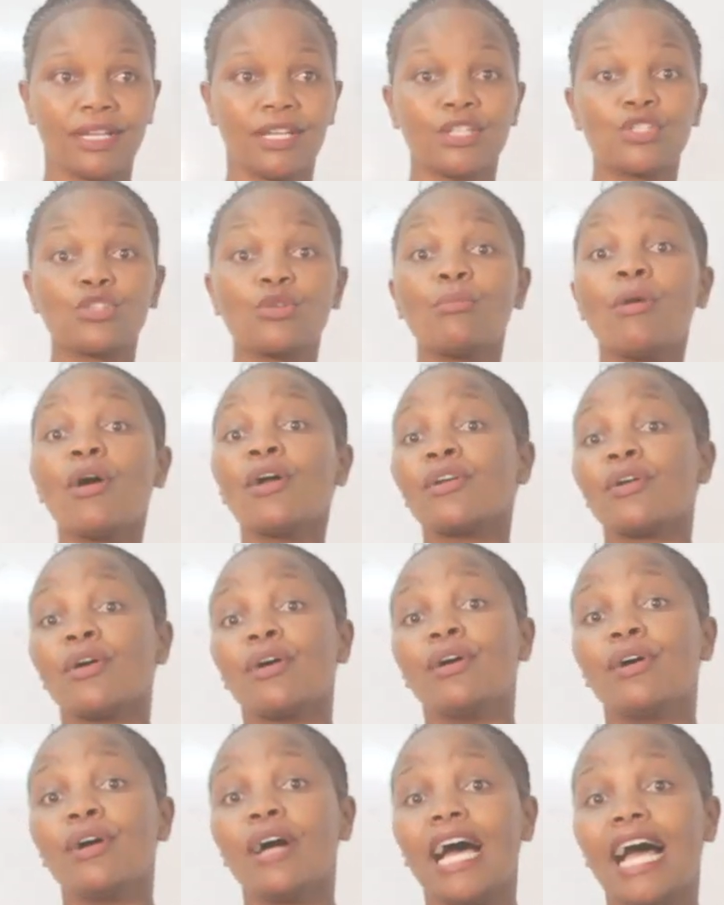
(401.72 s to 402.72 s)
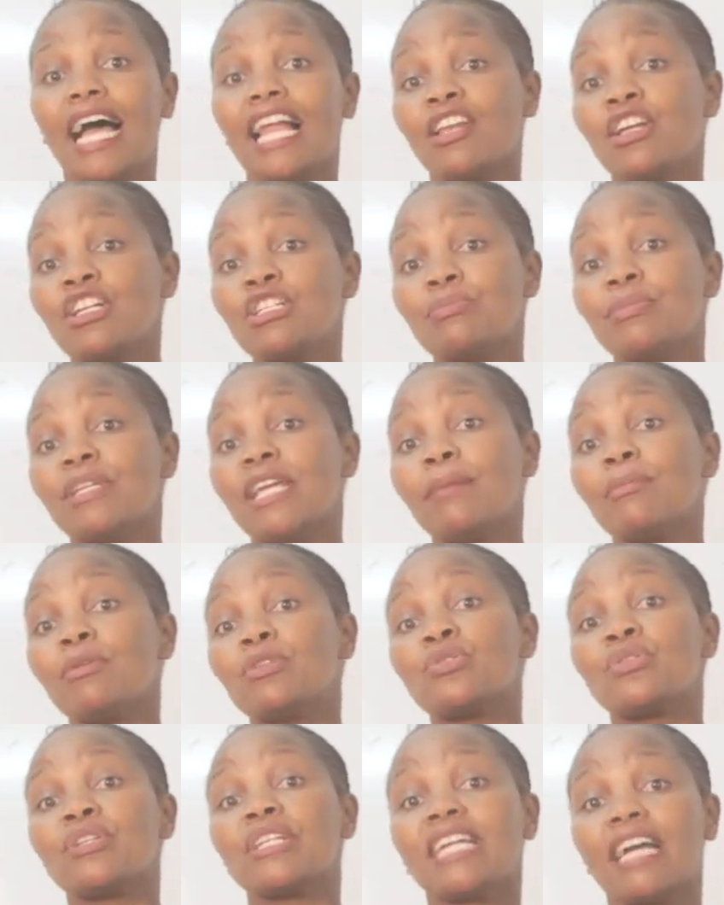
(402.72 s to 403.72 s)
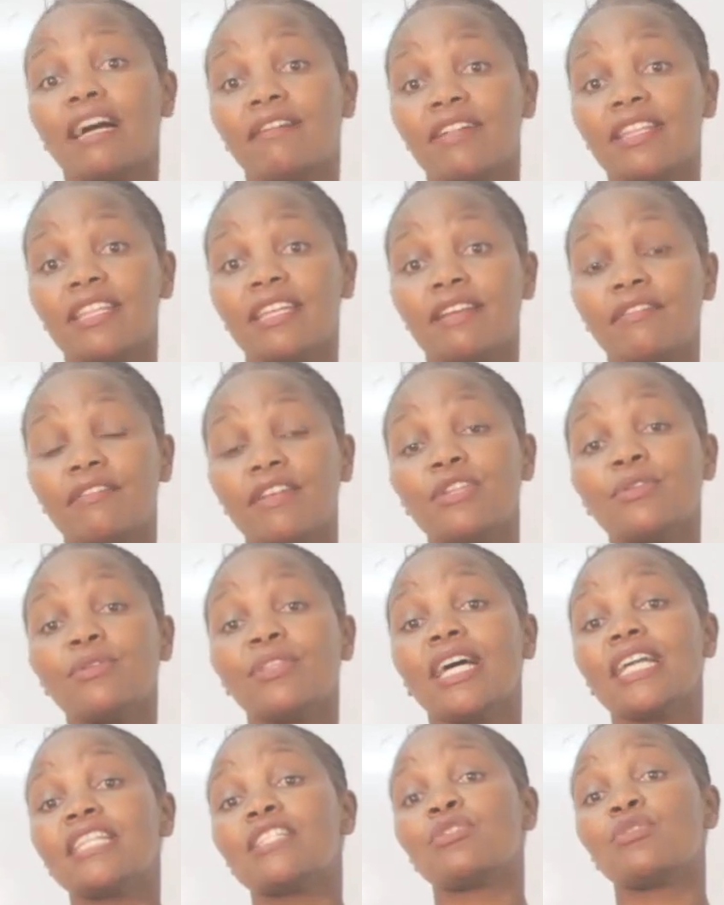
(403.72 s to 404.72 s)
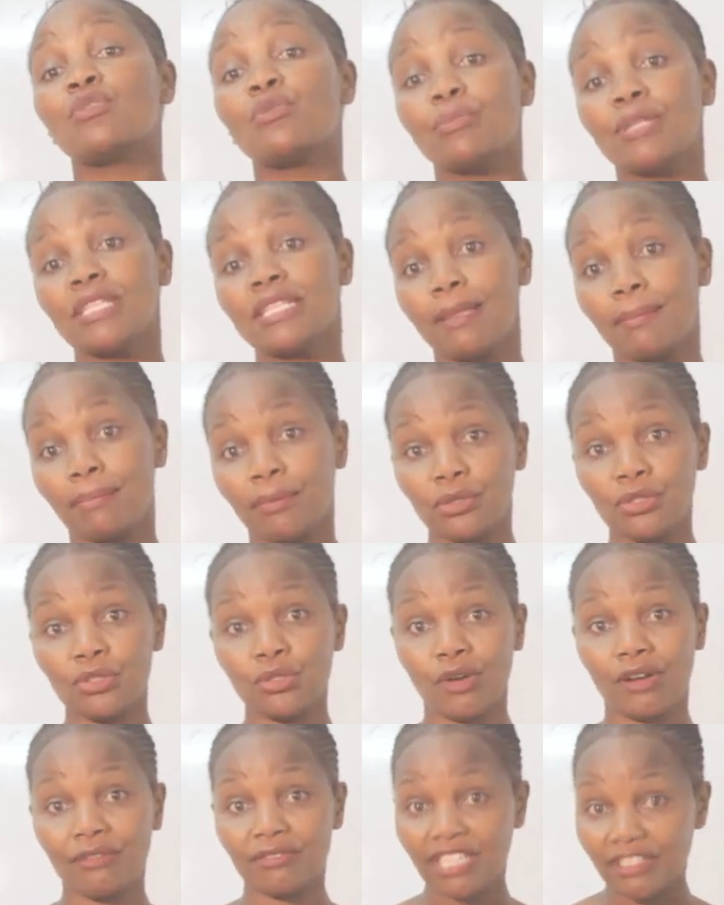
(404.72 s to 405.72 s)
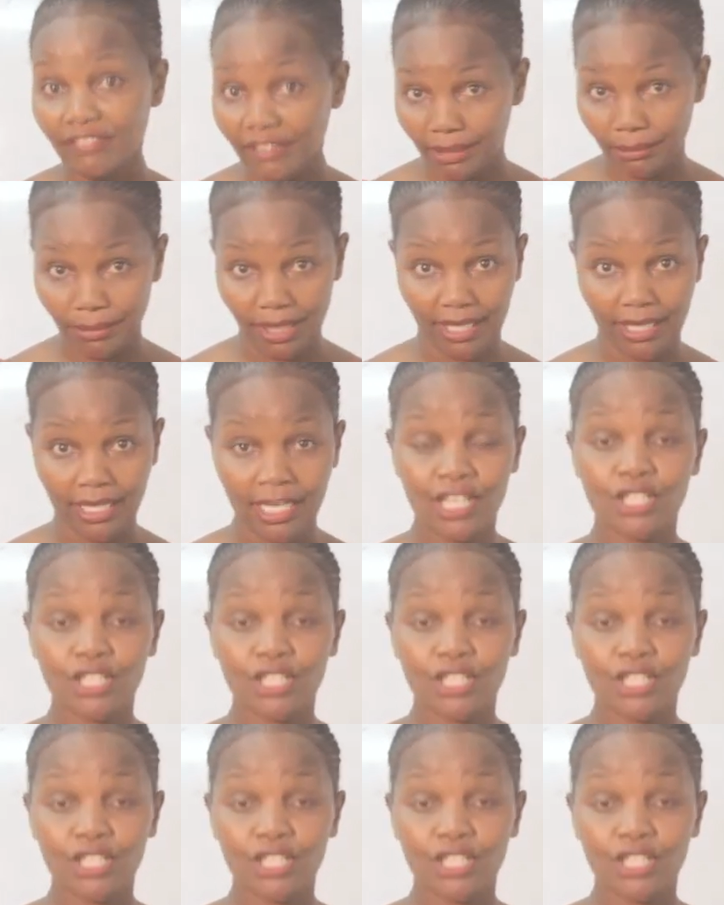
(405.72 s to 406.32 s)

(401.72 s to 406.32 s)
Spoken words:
tomorrow I'll not be able to recover the revenue that room is supposed to have given me.